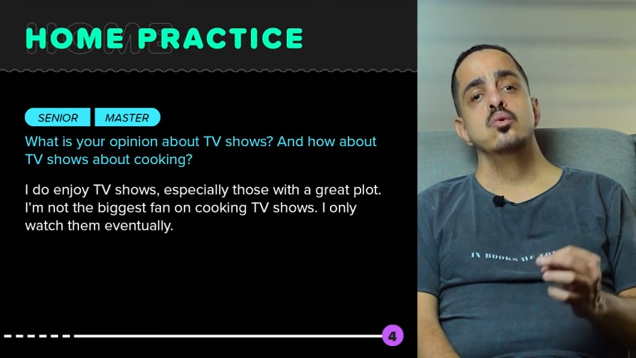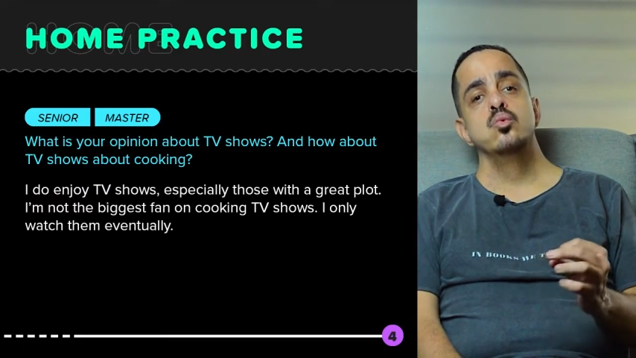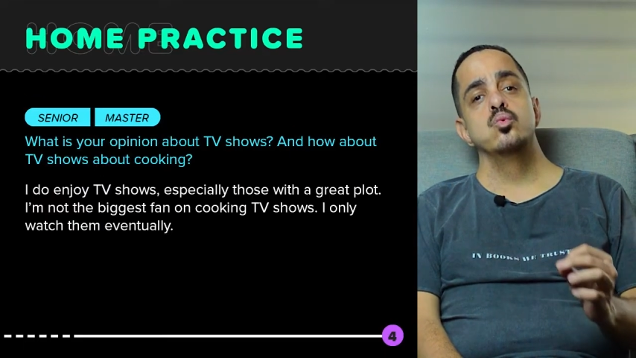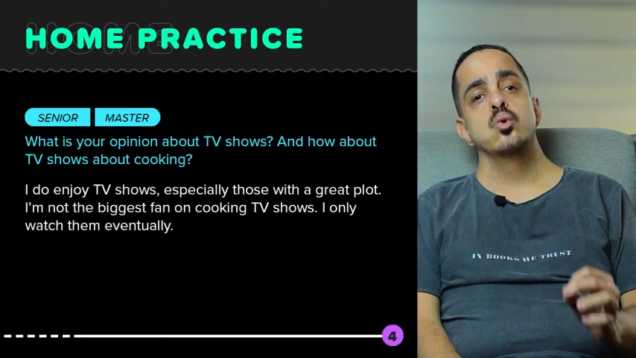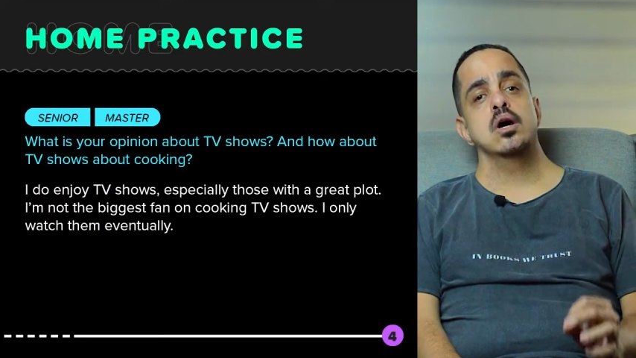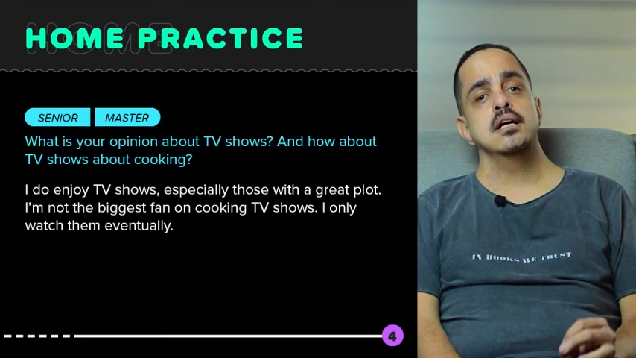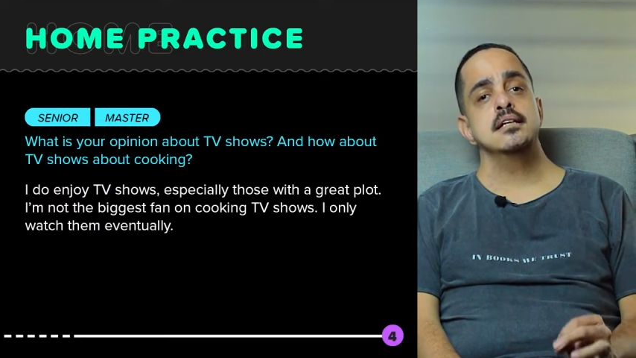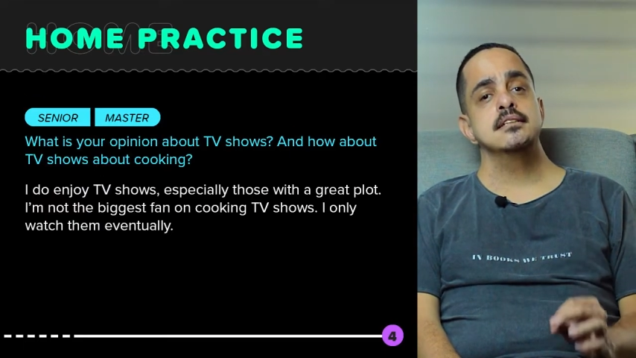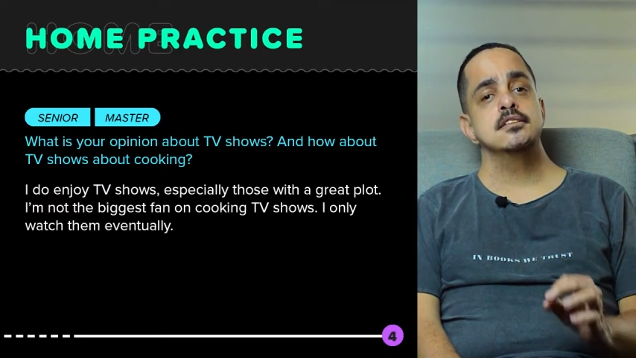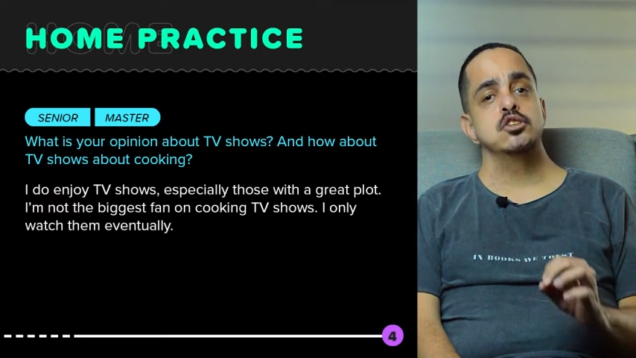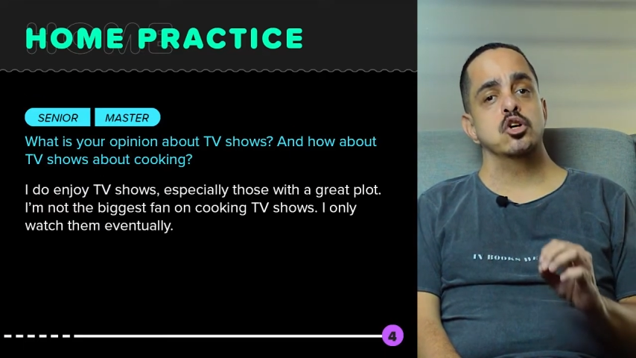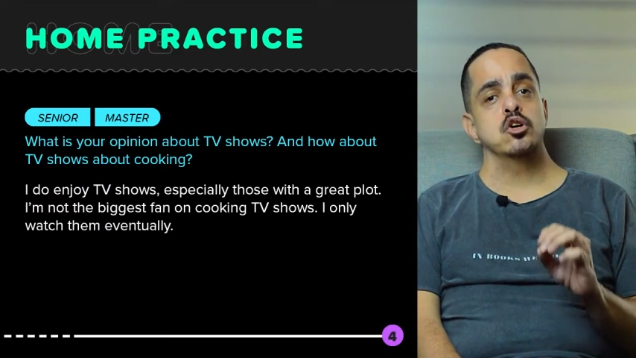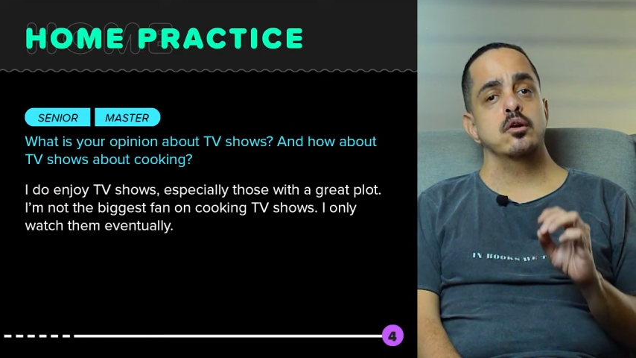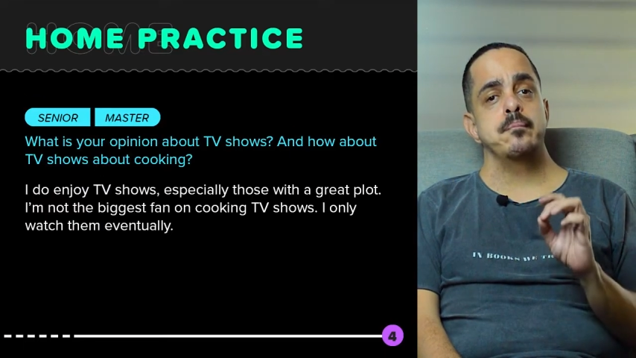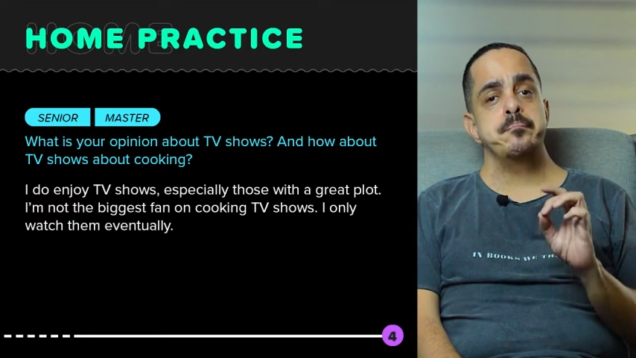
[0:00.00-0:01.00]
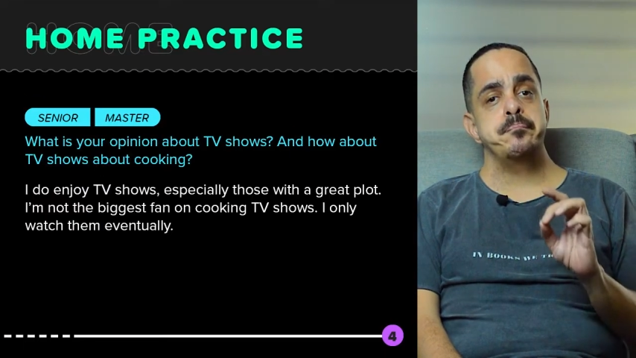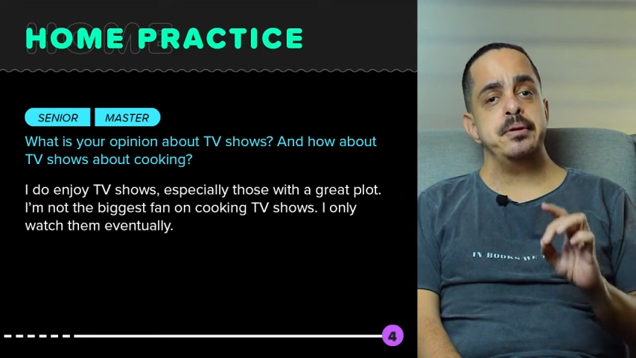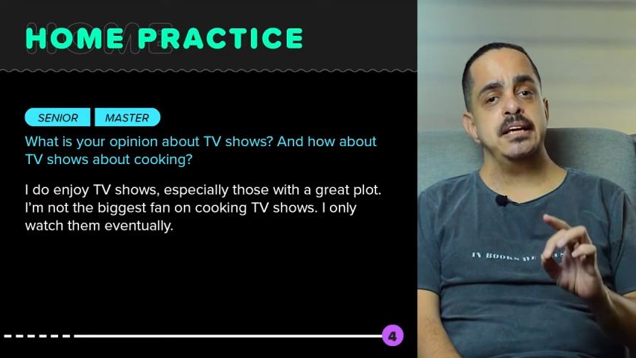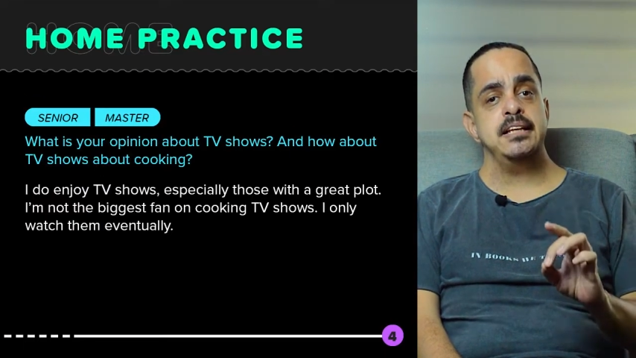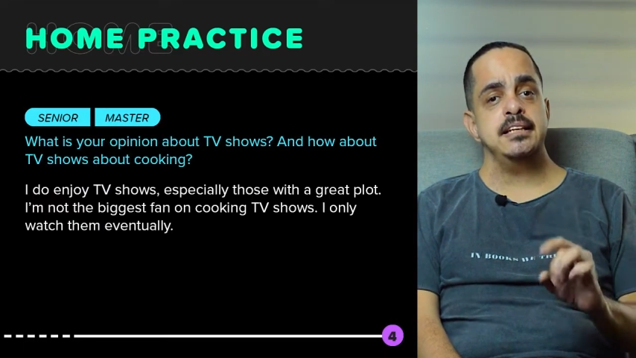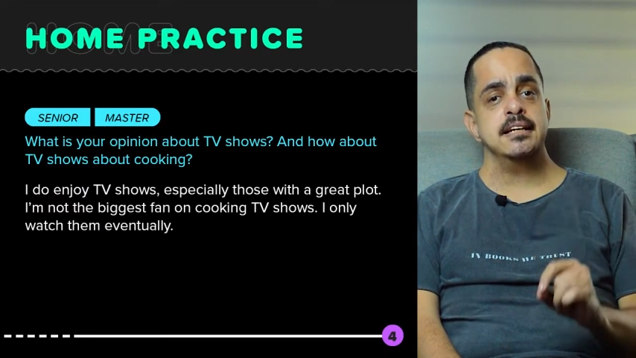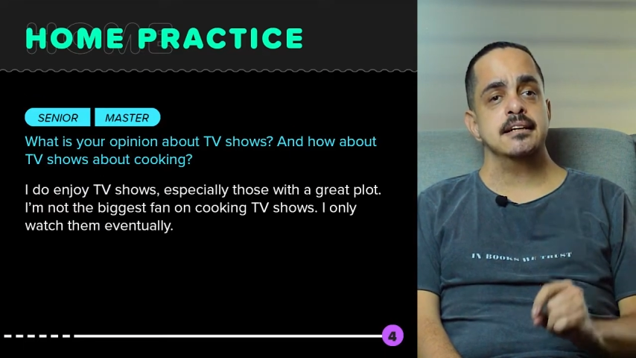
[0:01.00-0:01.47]
what is your
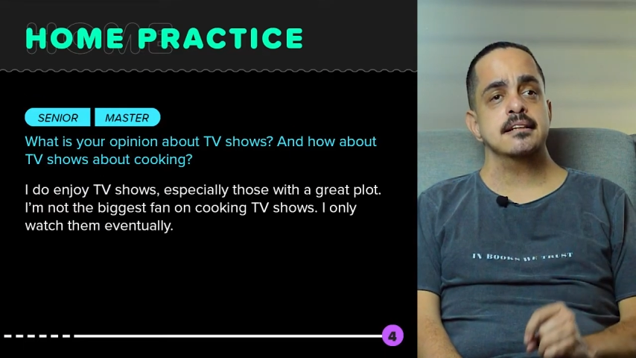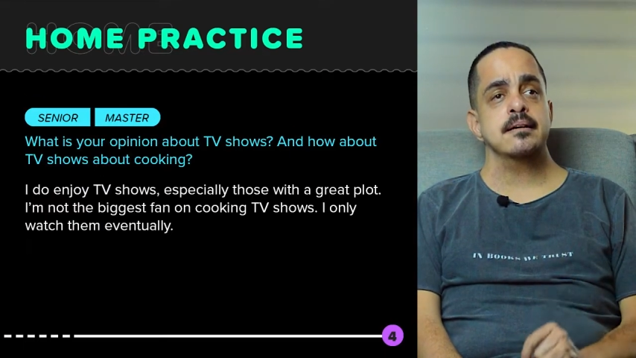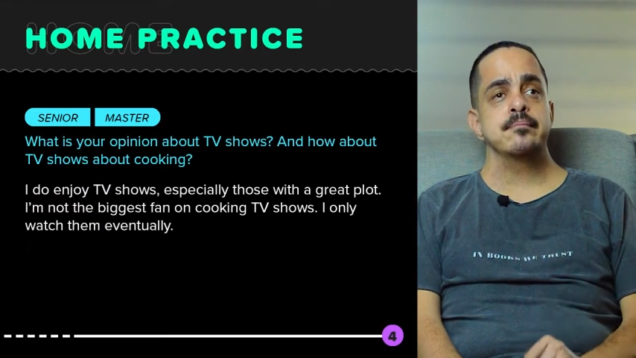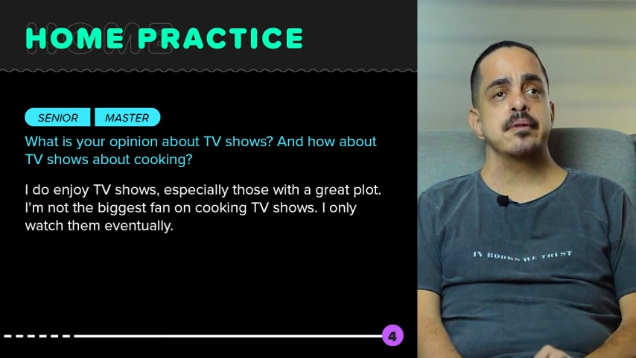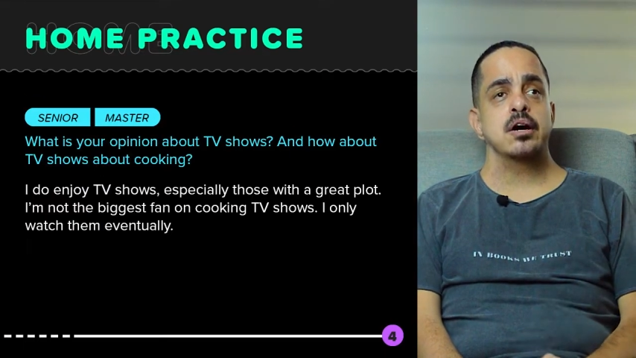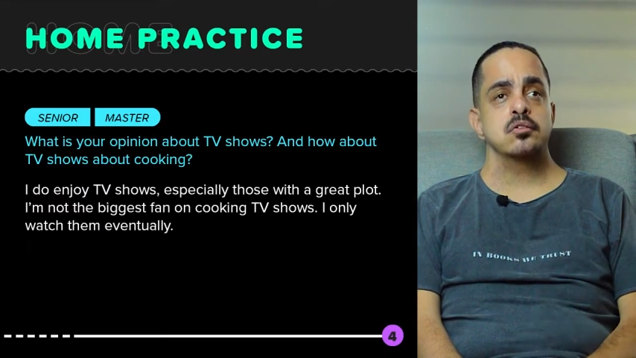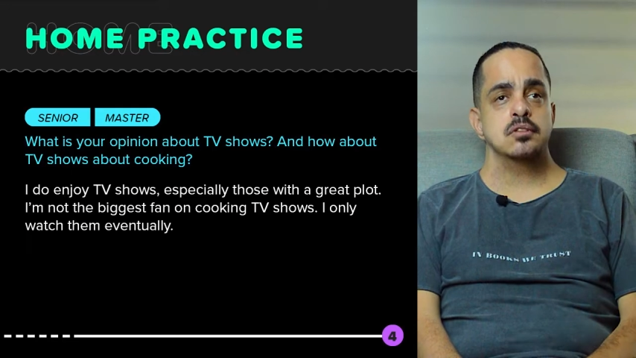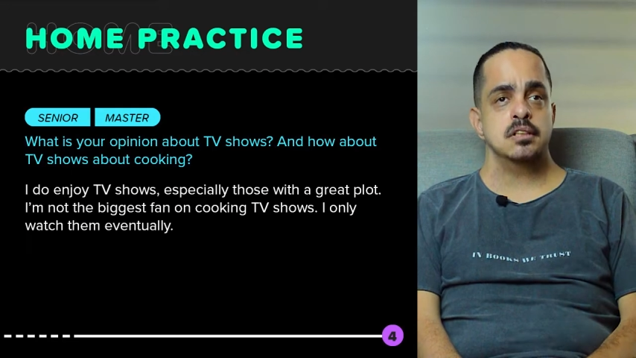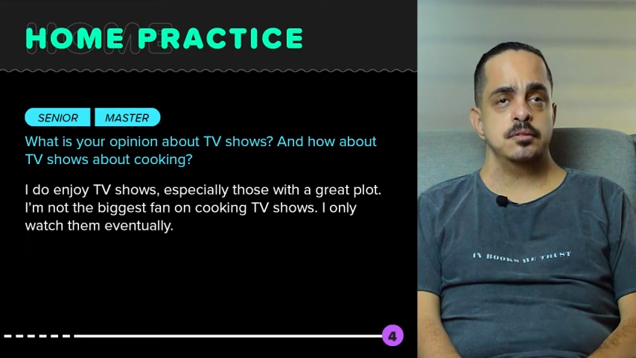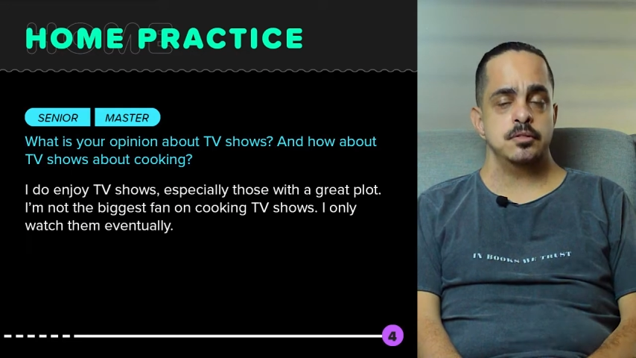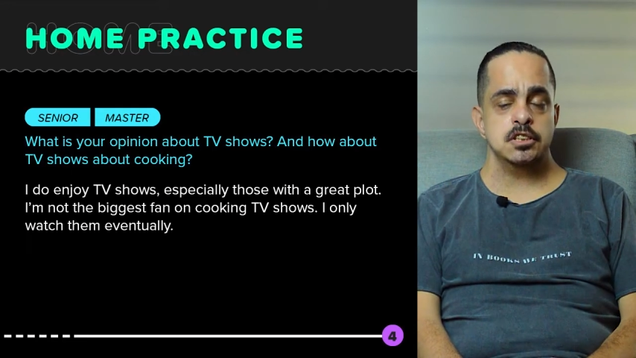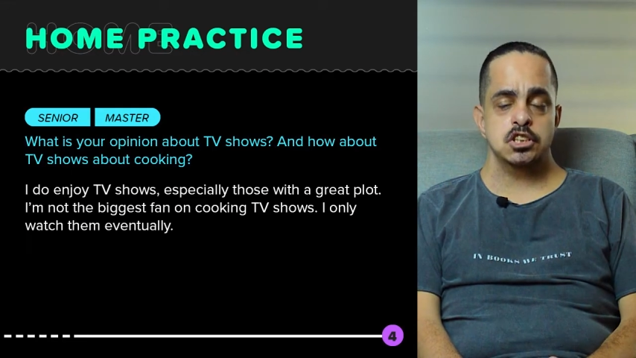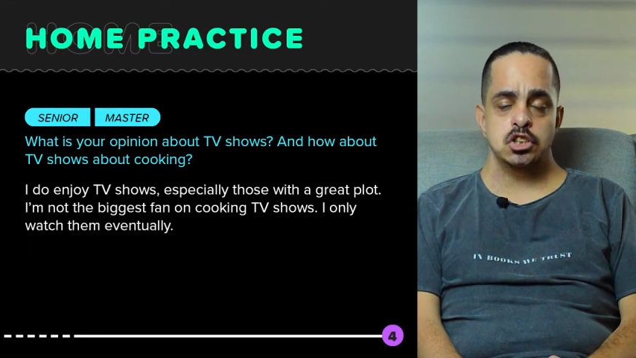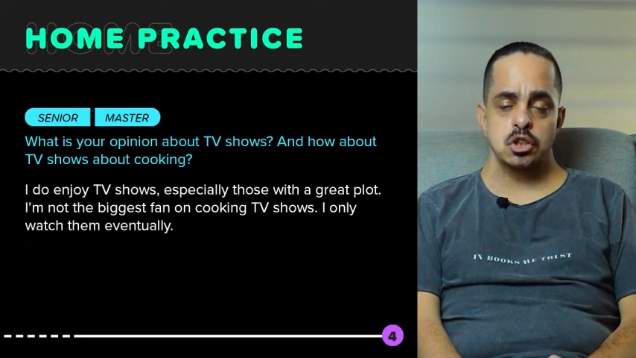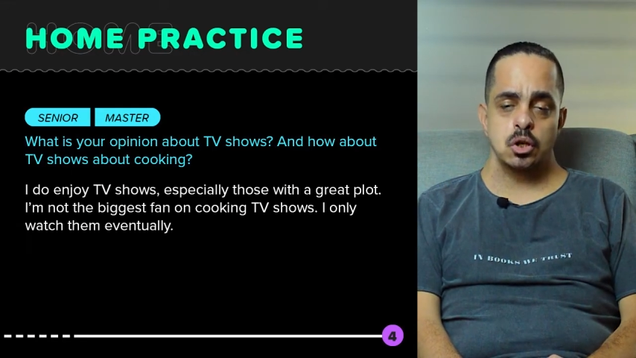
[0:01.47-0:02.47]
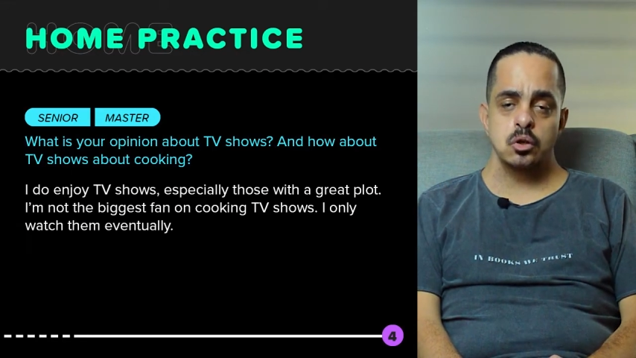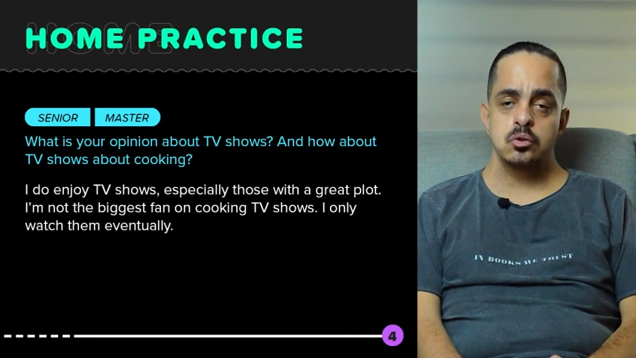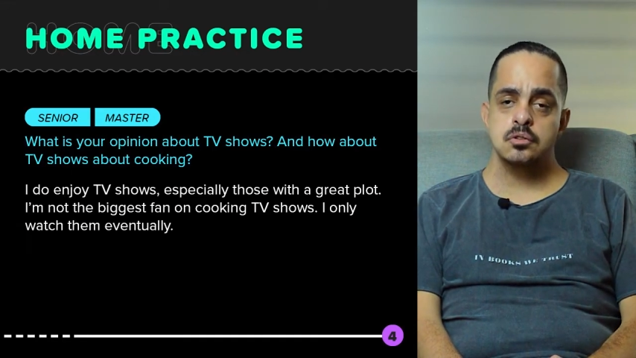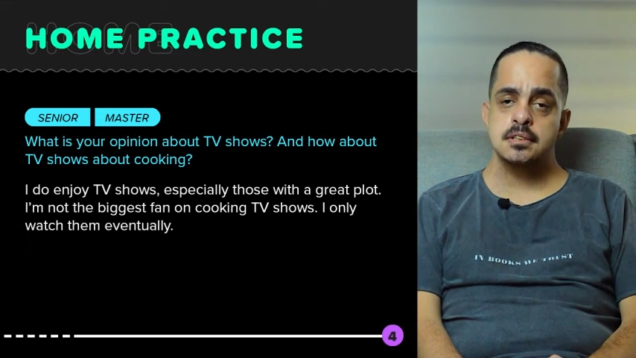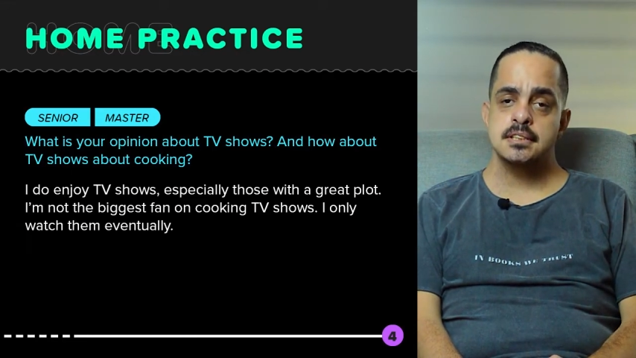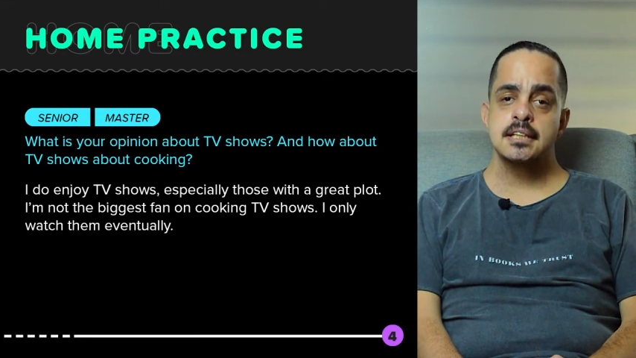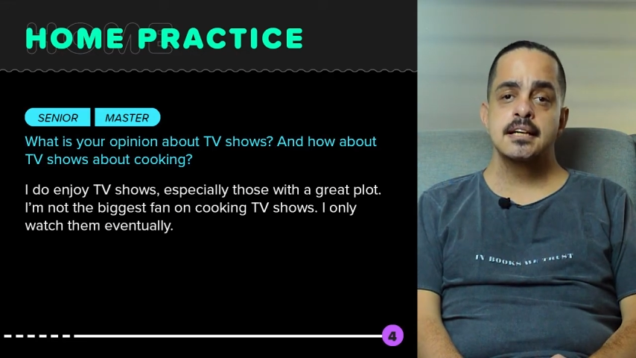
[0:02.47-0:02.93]
opinion about TV
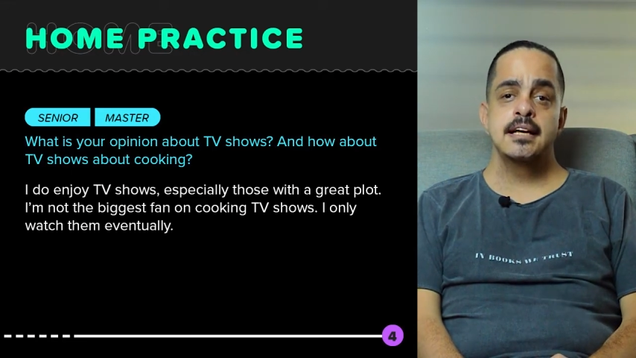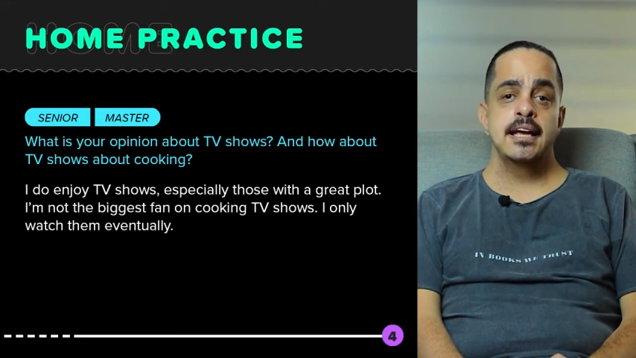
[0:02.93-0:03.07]
shows